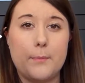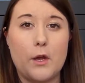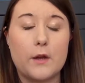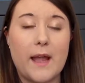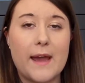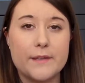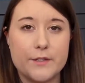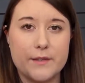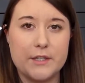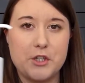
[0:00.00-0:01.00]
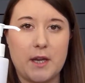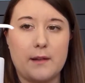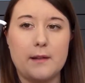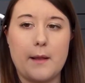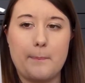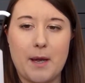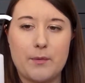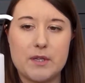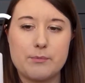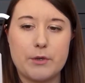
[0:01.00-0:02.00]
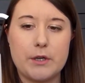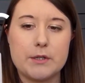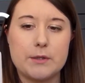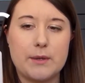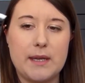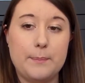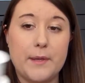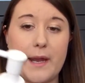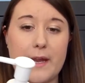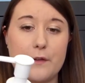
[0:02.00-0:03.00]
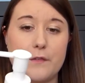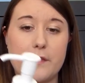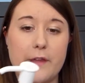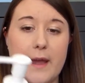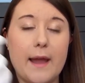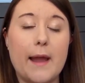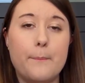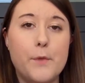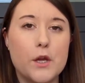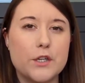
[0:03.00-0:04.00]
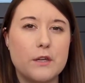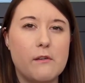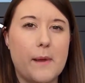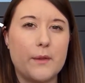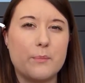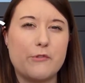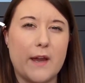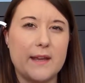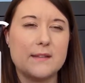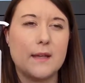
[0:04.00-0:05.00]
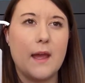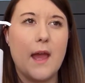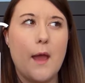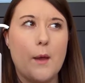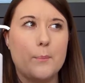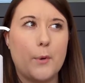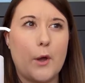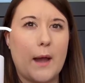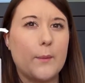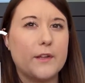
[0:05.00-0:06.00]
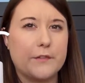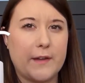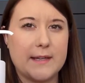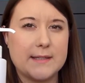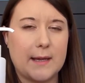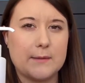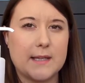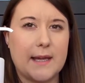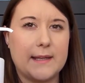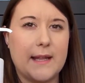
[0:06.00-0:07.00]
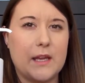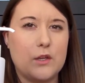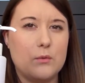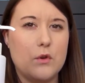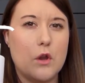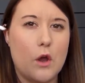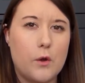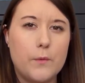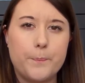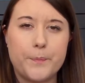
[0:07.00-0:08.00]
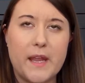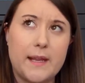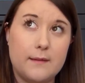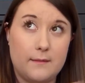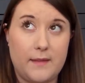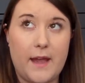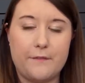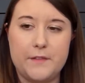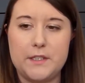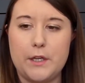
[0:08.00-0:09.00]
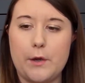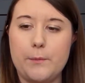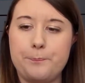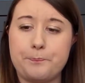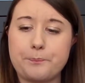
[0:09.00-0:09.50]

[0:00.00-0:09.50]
blog and on this channel about this product, so keep an eye out for that. I'm not sure about the price, but I will find out and let you know in that video.